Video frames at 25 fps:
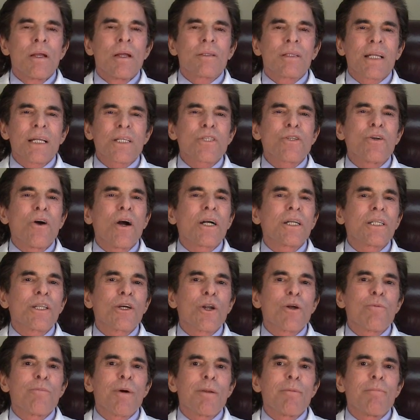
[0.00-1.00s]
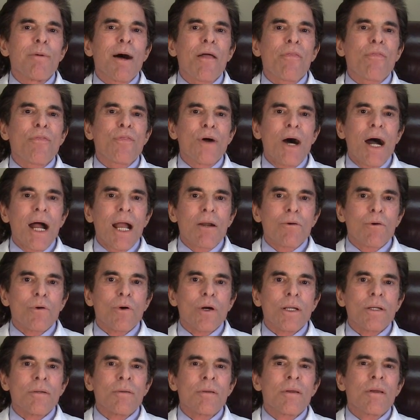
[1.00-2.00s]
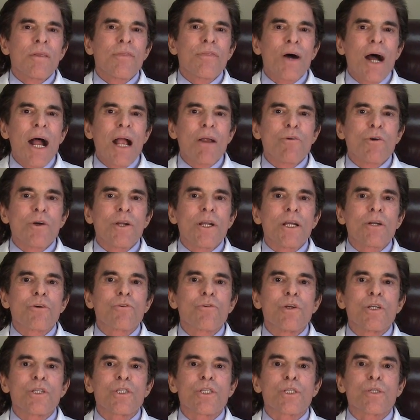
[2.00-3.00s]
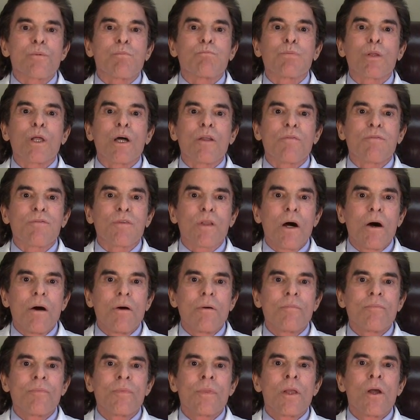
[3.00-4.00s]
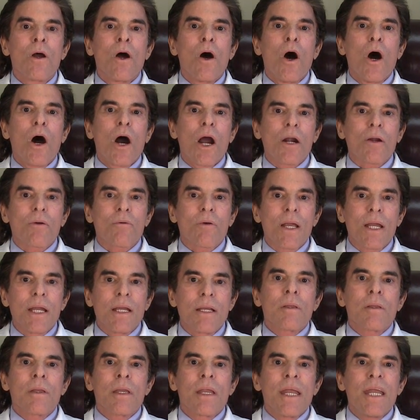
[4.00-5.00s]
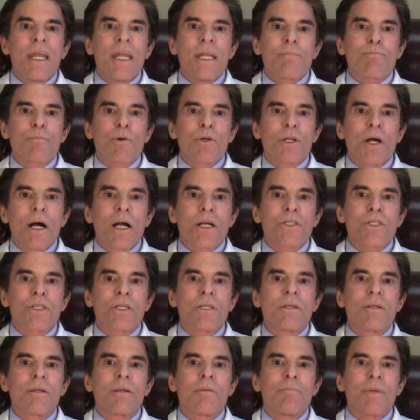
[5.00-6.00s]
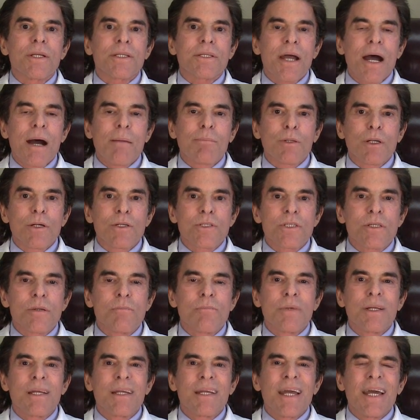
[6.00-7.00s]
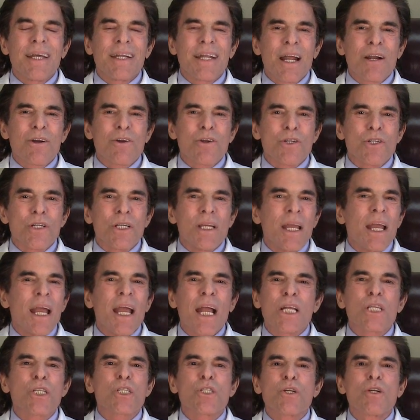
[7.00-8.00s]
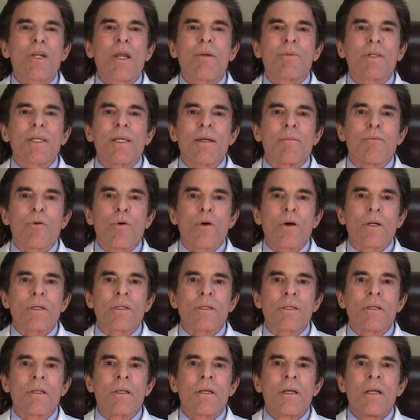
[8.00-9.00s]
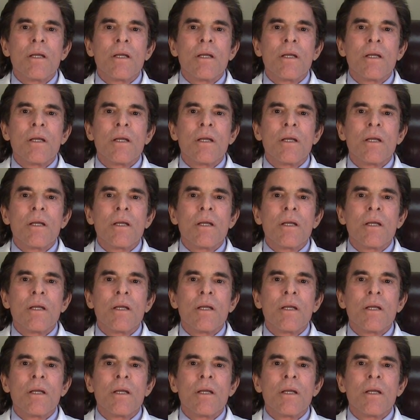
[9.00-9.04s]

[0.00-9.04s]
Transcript: Let's talk a little bit about thyroid. Thyroid increases blood flow, heart rate, heat production, metabolism, and energy. Extremely important.